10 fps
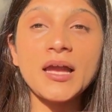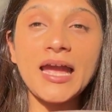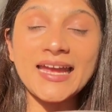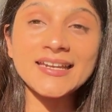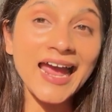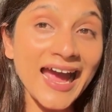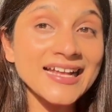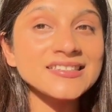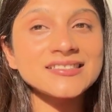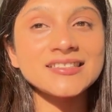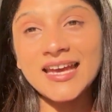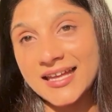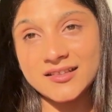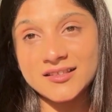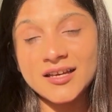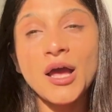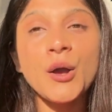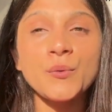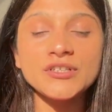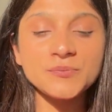enhanced health,
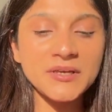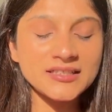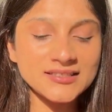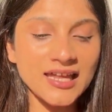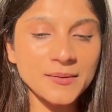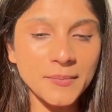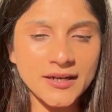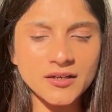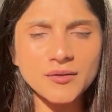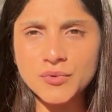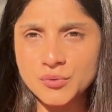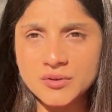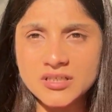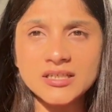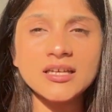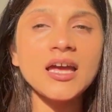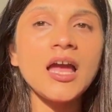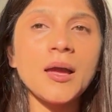which means that better immunity,